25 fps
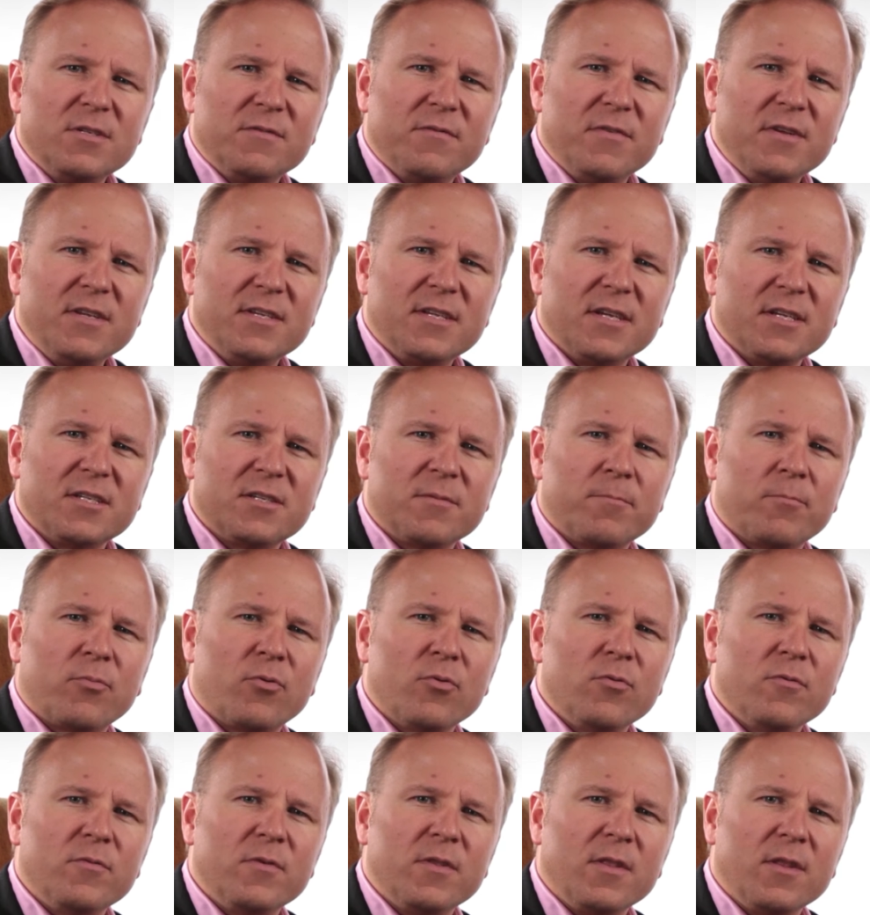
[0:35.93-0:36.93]
visa is
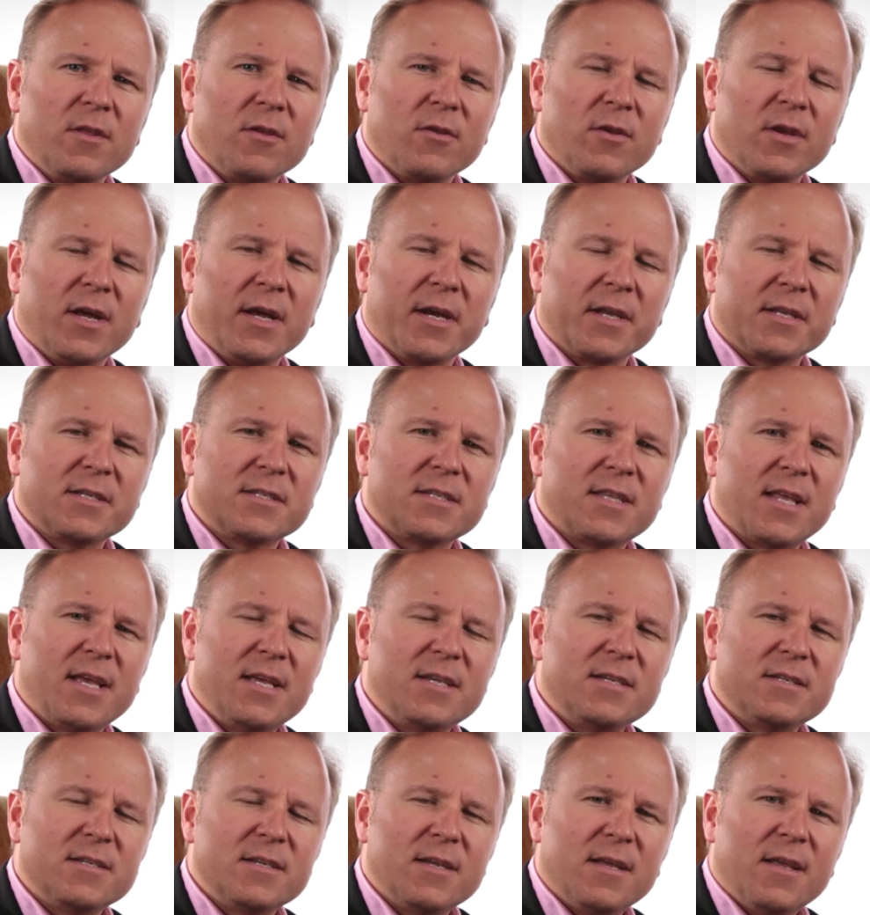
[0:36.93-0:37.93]
approved in the United
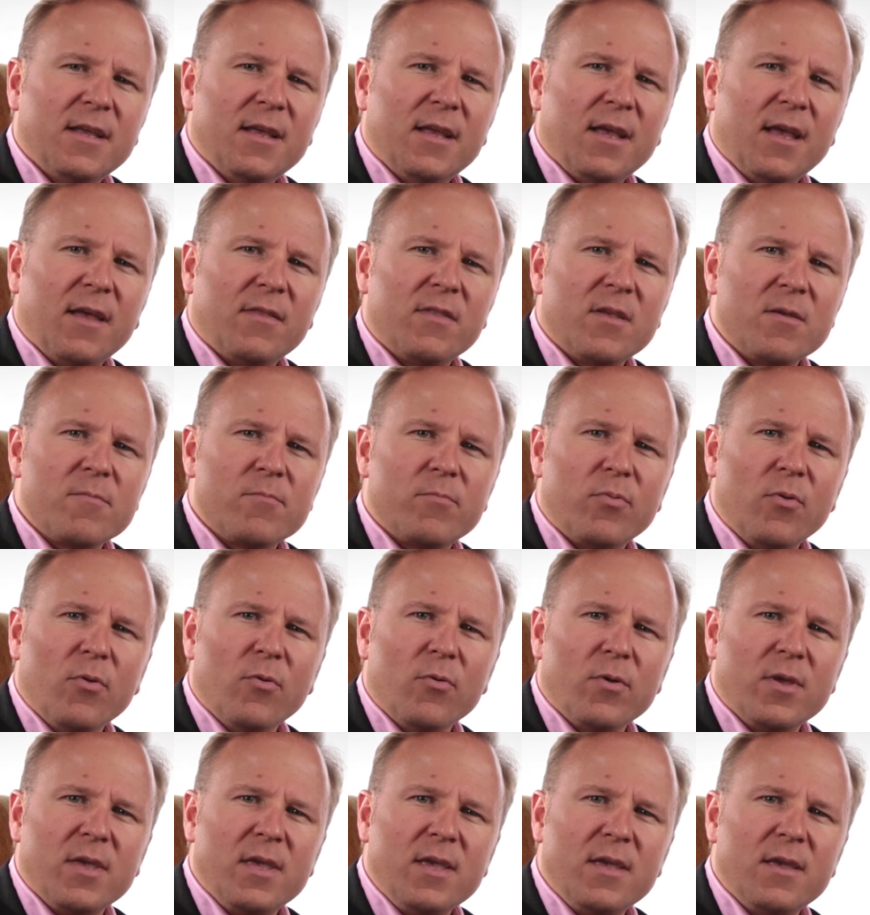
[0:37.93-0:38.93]
States and the
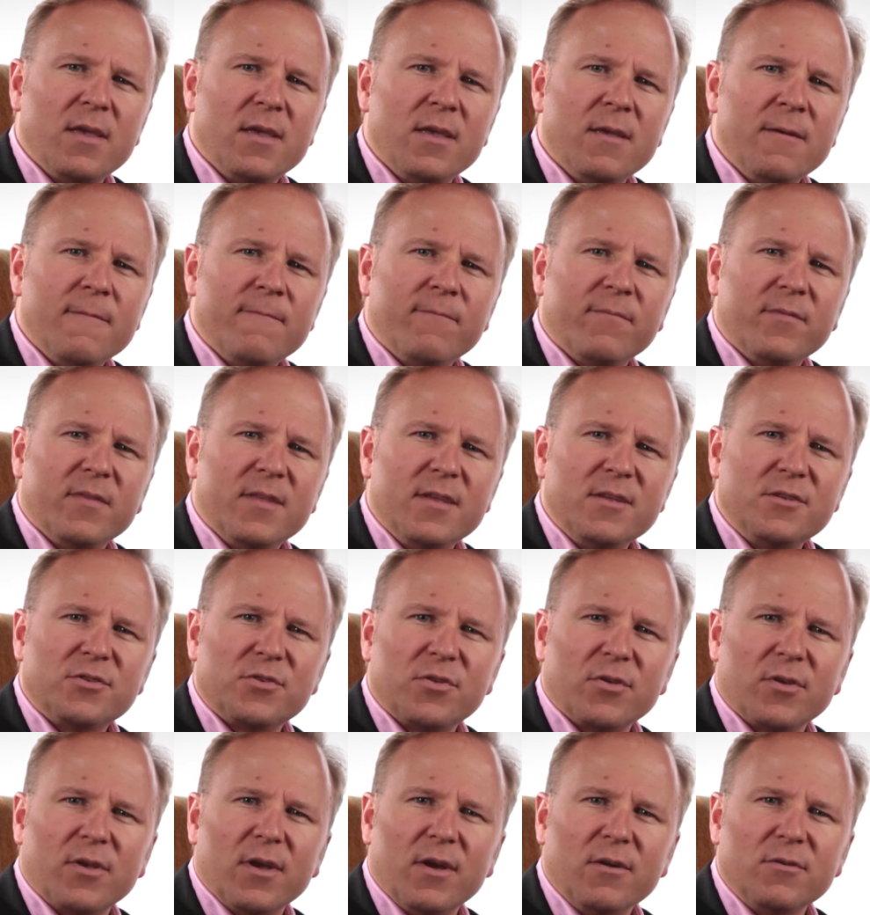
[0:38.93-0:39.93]
employee needs
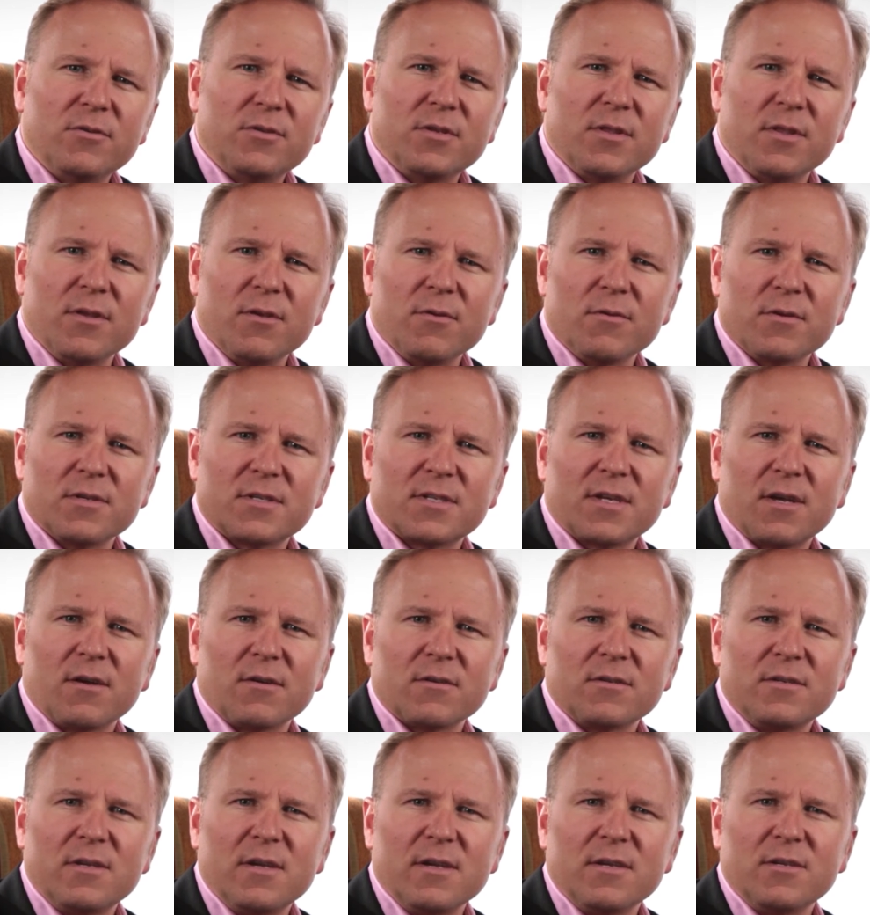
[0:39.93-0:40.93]
to go to the U.S.
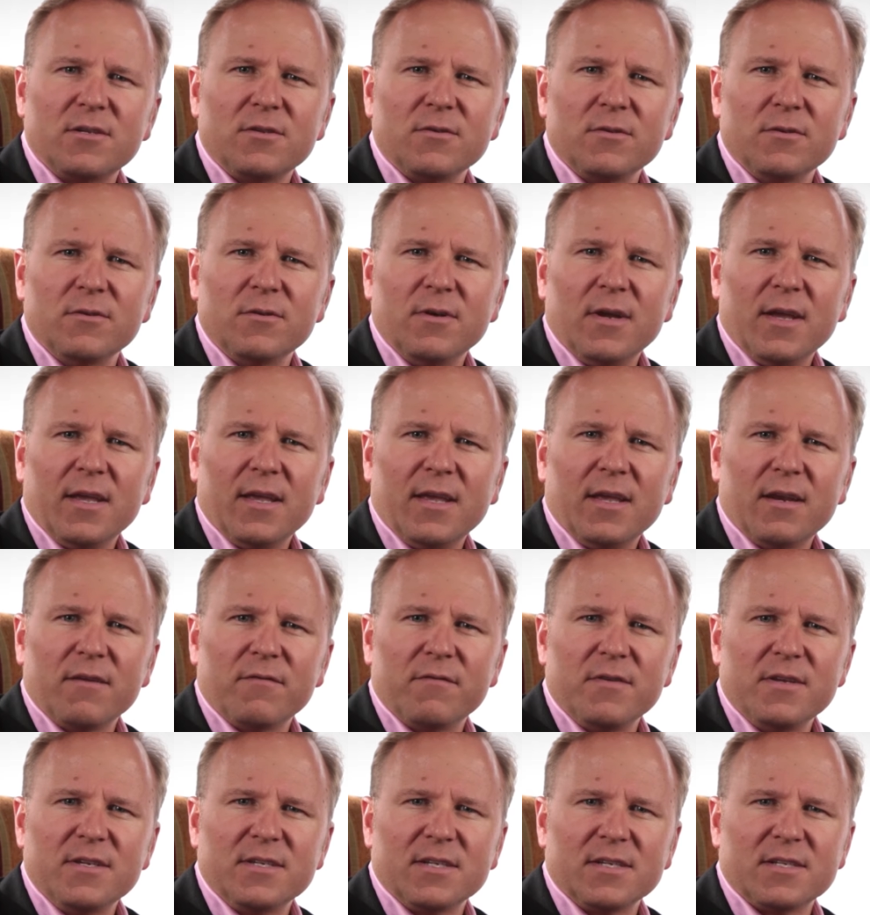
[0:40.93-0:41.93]
consulate to get a
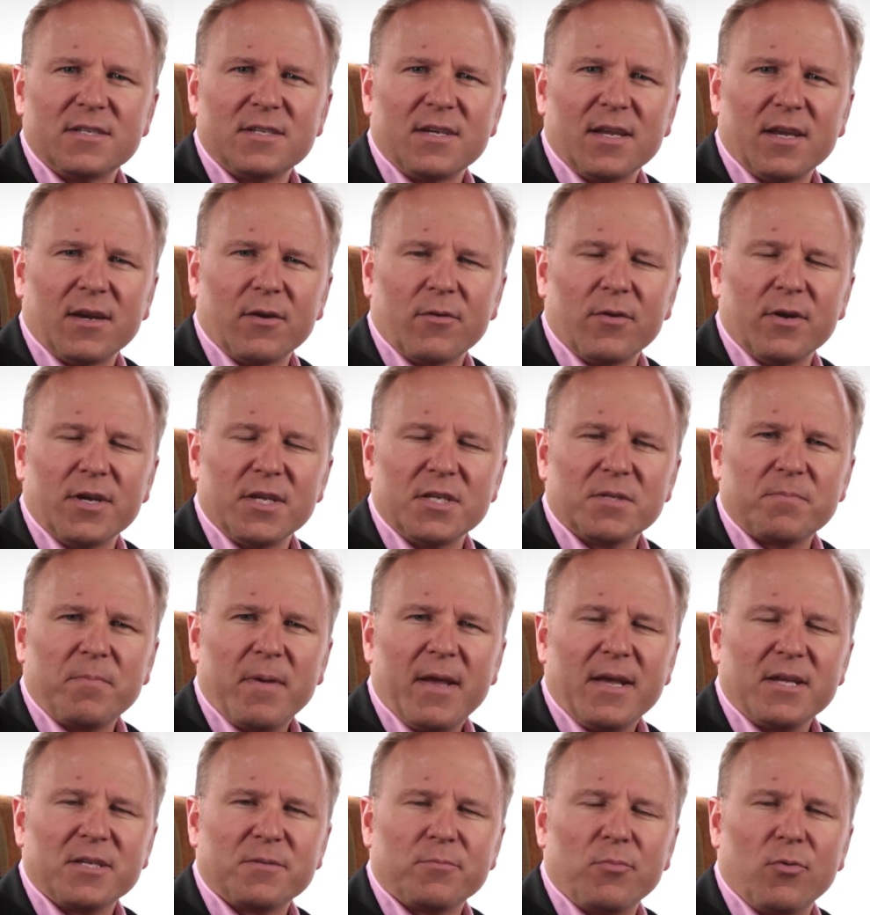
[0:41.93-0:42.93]
visa sticker in his
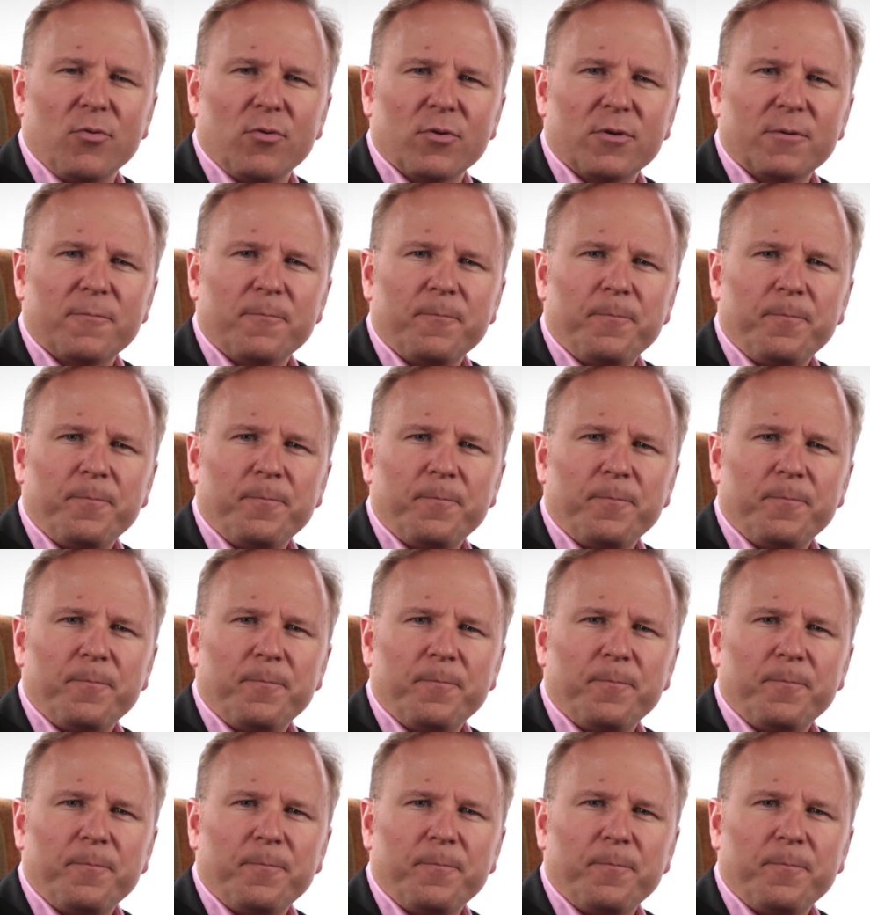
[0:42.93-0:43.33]
passport.